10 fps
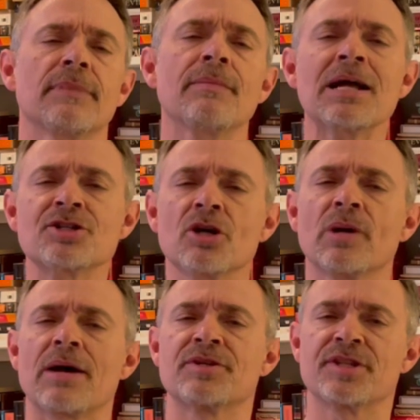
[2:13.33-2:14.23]
not sure what I
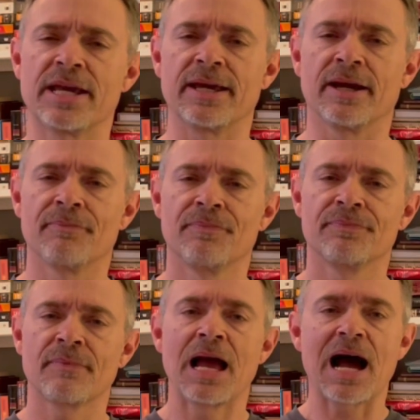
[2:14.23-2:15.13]
was thinking.
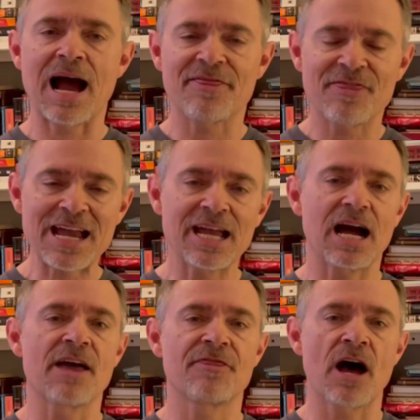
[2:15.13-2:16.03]
I think I
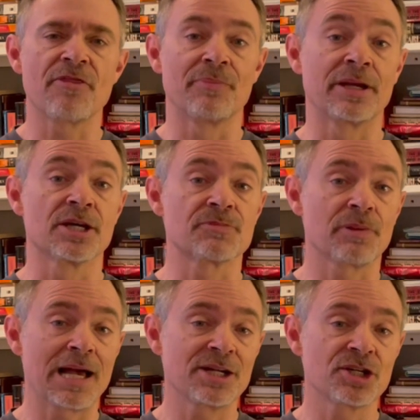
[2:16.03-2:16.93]
thought that because
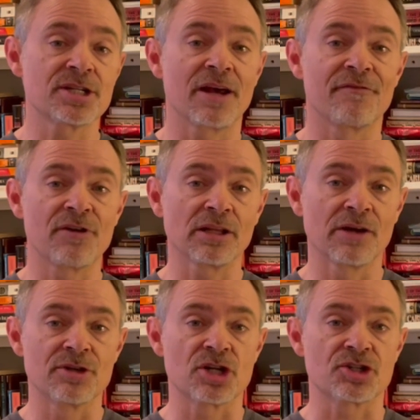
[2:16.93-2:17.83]
planches and front
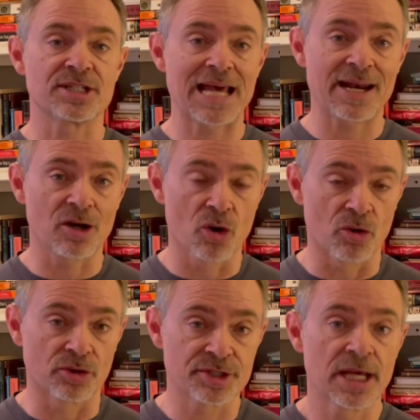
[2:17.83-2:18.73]
levers are static
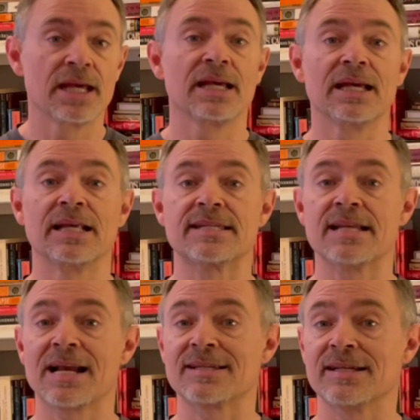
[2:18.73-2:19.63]
holds, it's not
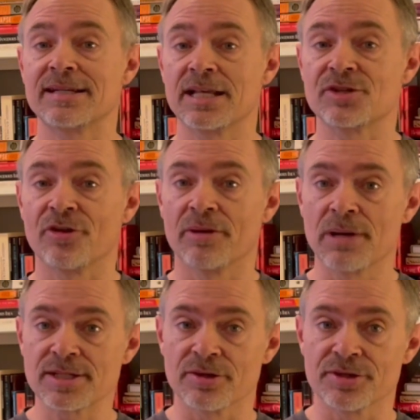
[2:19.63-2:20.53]
as intense for the
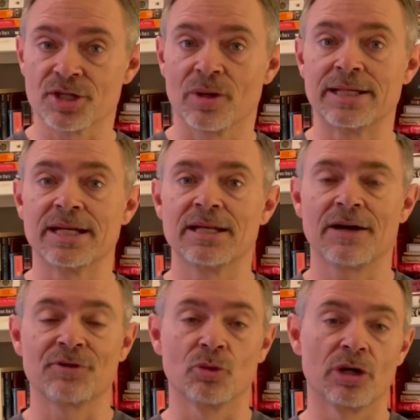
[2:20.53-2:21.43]
muscles, so I didn't have
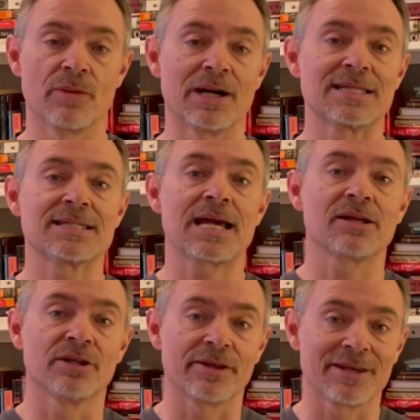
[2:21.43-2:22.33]
to worry about
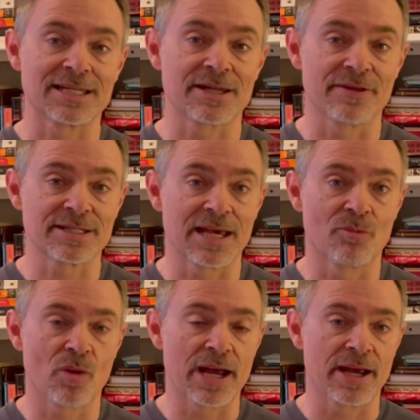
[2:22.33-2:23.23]
cycling things in the same
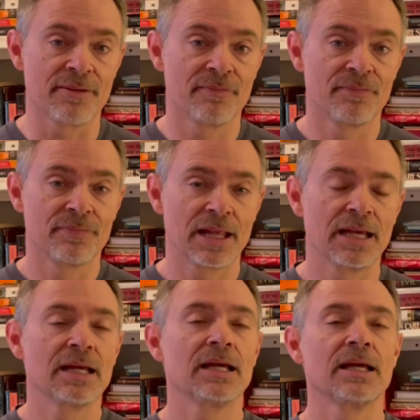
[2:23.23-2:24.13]
way.
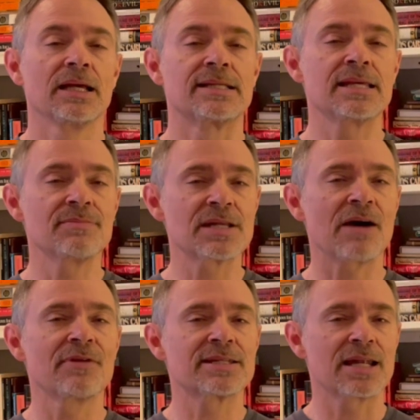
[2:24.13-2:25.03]
It seems
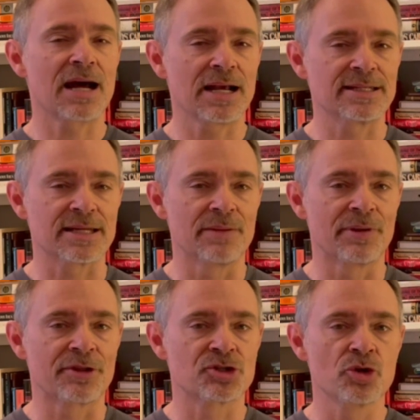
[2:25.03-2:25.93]
obvious in hindsight, but
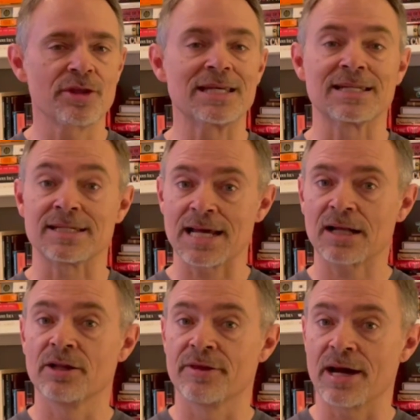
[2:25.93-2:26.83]
the truth is
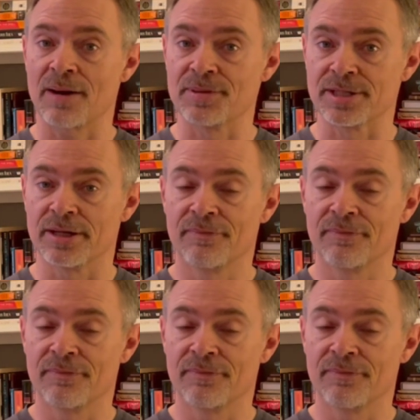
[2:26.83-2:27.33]
exactly the opposite.